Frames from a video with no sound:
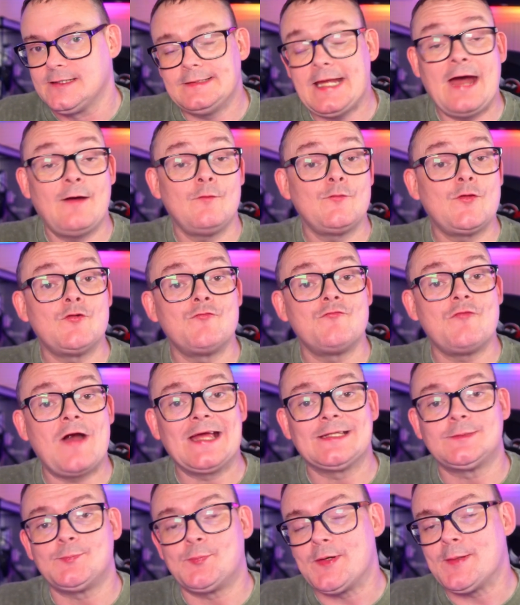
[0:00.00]
Now the
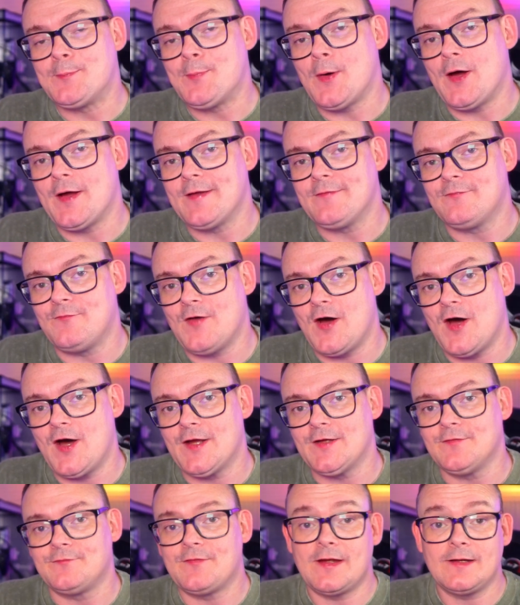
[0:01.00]
Raspberry Pi
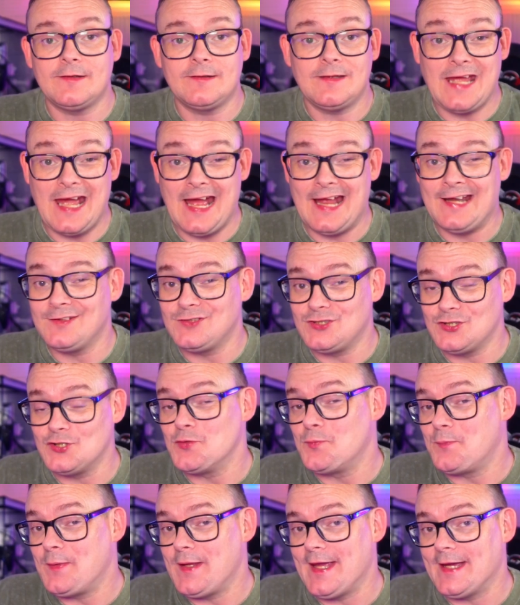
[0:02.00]
5 can
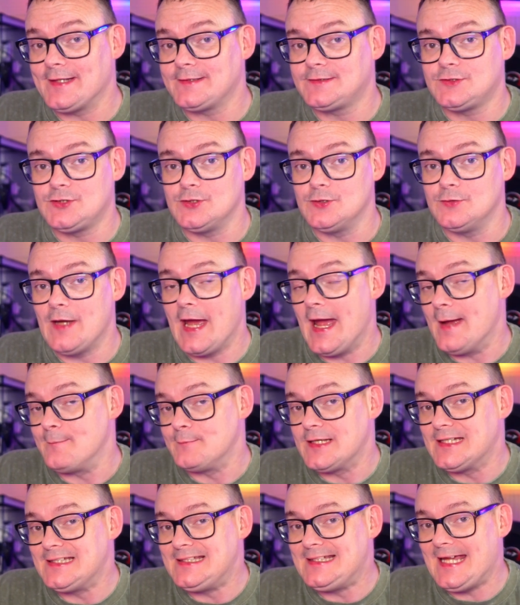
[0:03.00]
do PS2
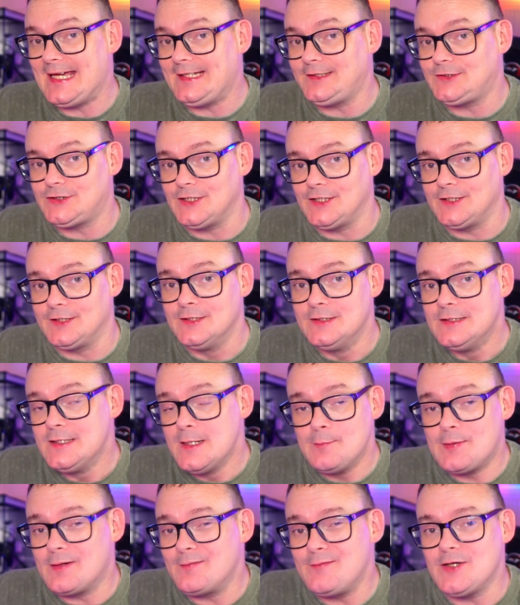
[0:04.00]
emulation,
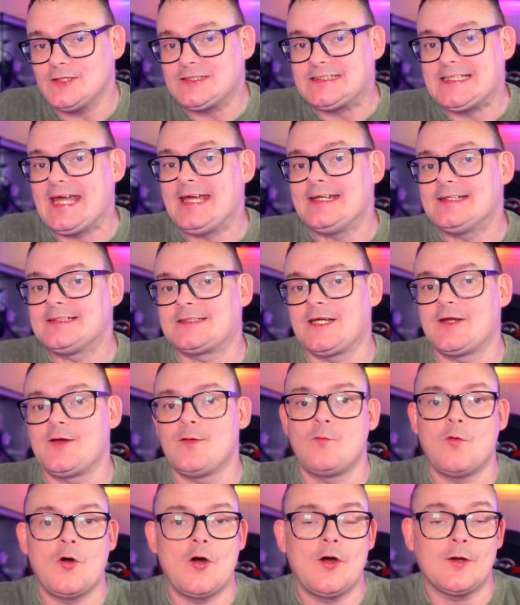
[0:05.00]
but I'm not saying it's going to
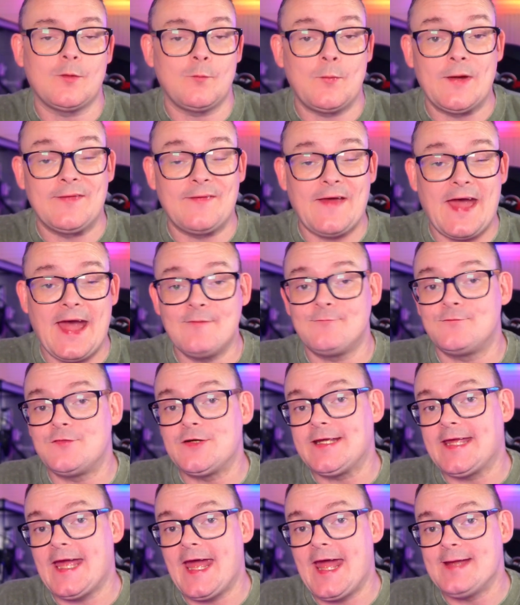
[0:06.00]
work with
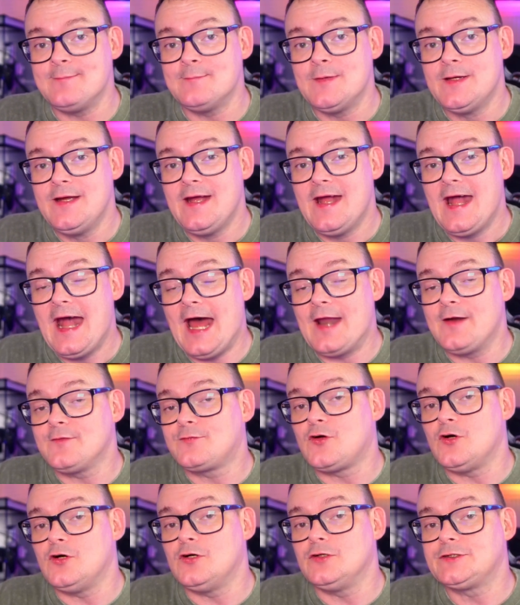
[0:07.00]
every game, and of
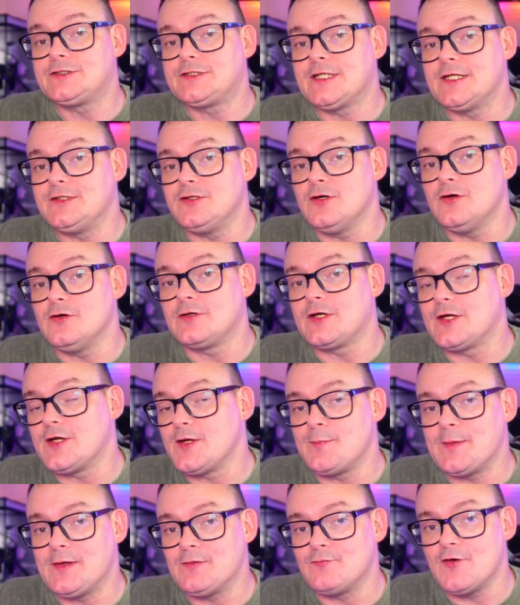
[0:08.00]
course you're going
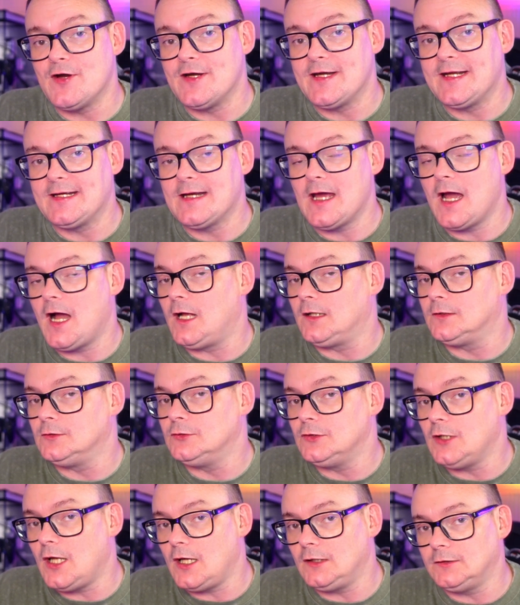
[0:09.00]
to be running a
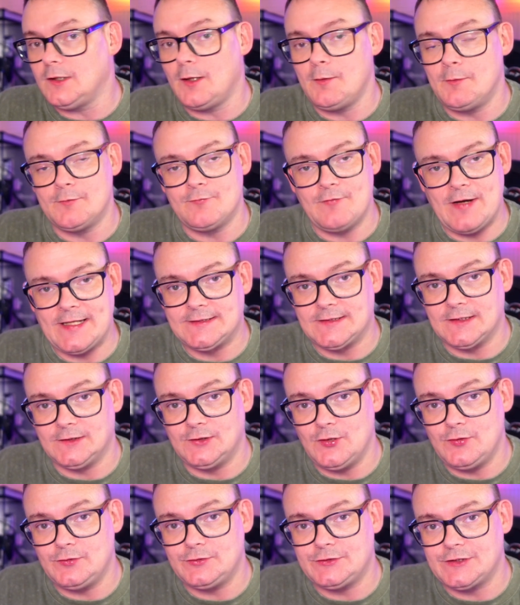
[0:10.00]
lot lower
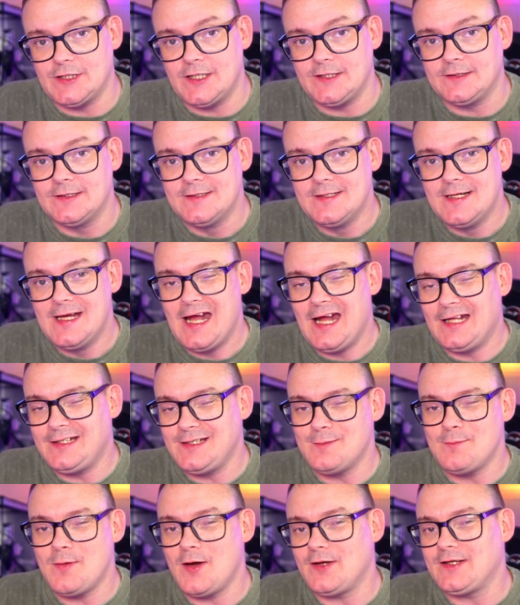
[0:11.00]
resolution, and
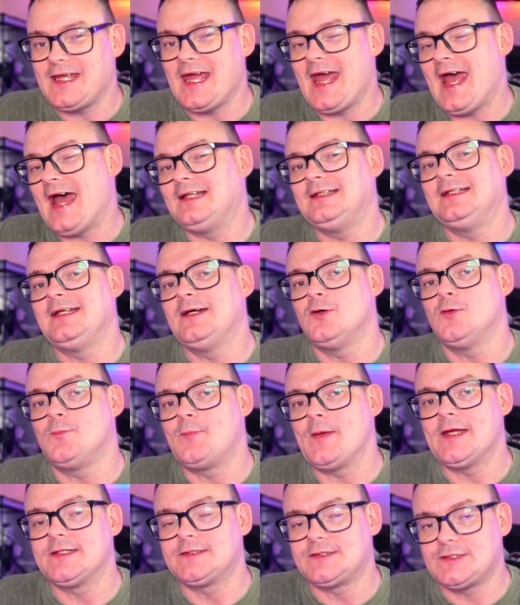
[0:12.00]
you might get a little
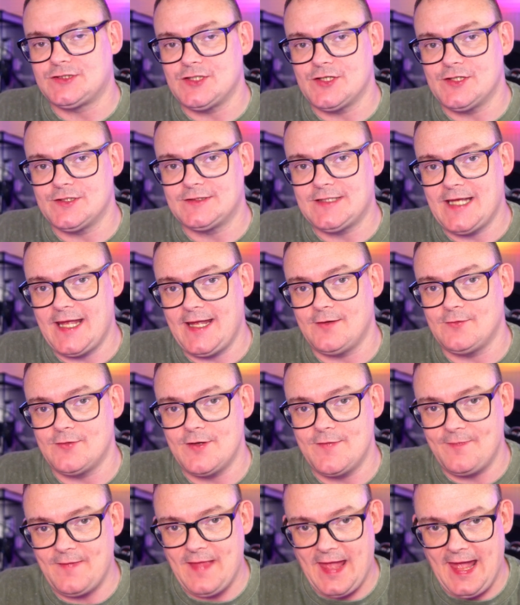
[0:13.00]
bit of stutters here
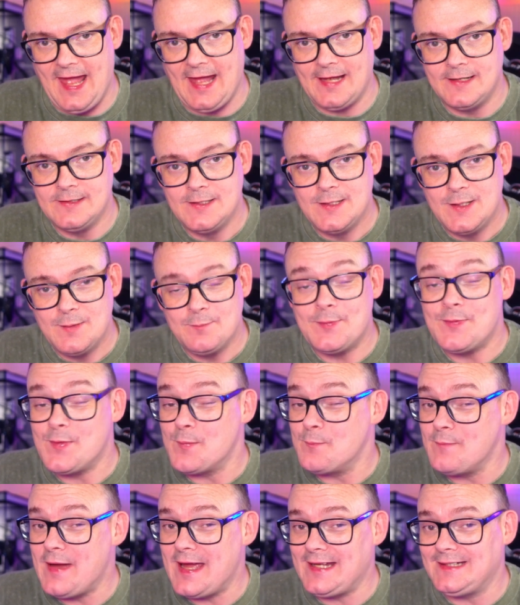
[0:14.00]
and there, but the
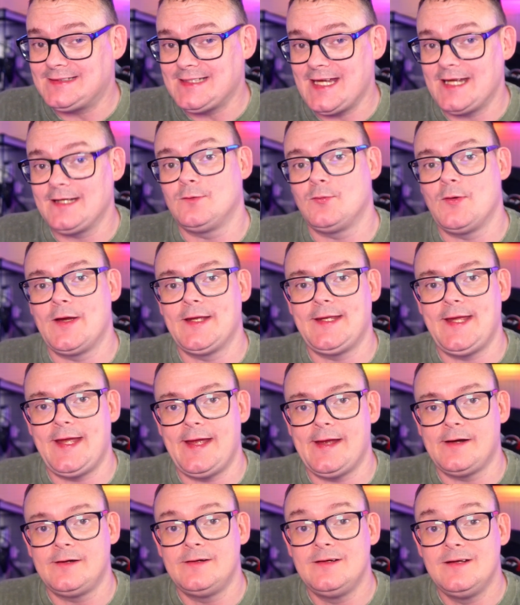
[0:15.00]
main takeaway
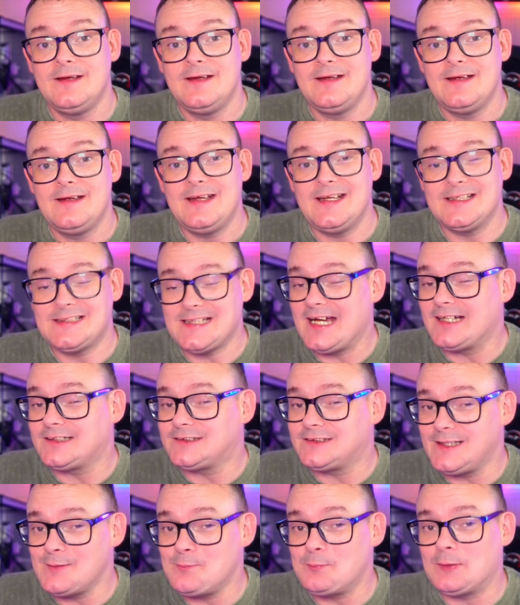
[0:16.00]
here is
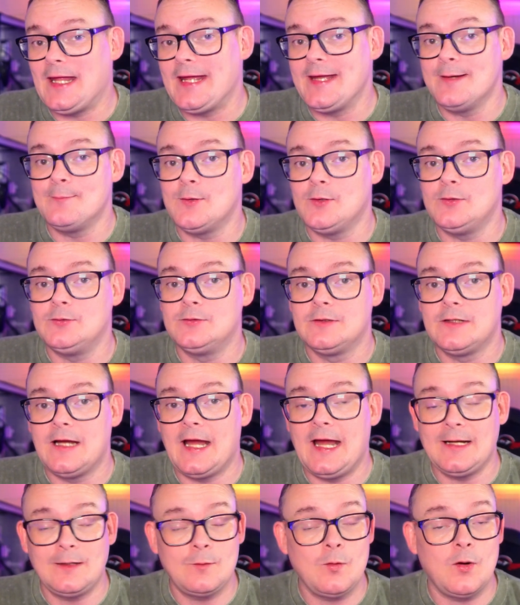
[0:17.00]
actually playable
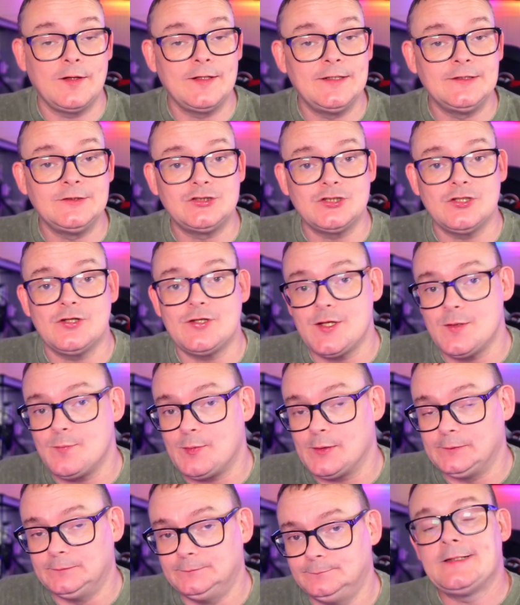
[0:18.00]
and quite enjoyable.